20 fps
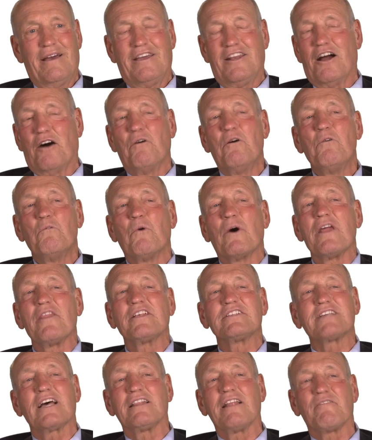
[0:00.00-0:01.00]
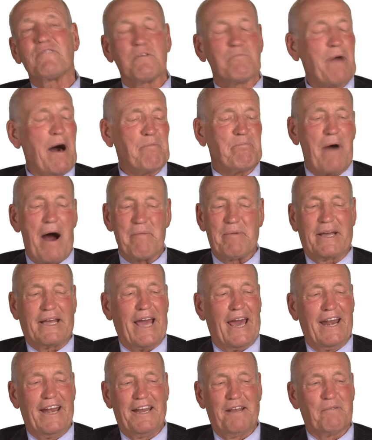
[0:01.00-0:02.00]
One of the things I loved about Bobby
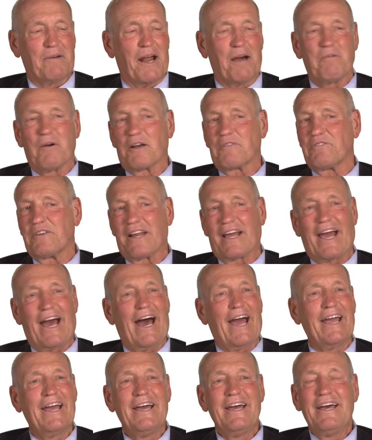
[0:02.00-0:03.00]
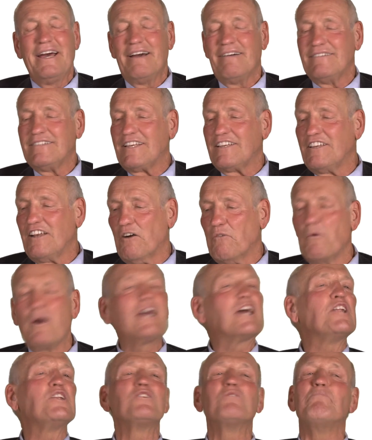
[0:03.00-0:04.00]
Kennedy when I worked for the guy was, we
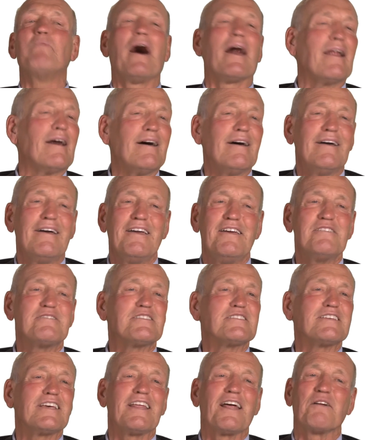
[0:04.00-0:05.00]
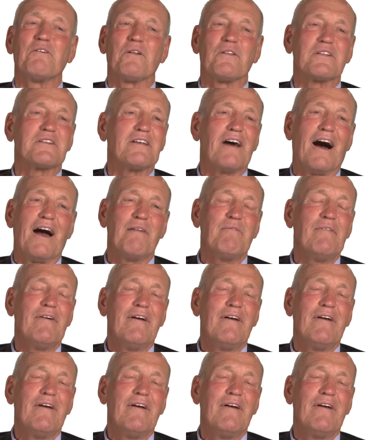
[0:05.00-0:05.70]
can do better. He used to say that all the time.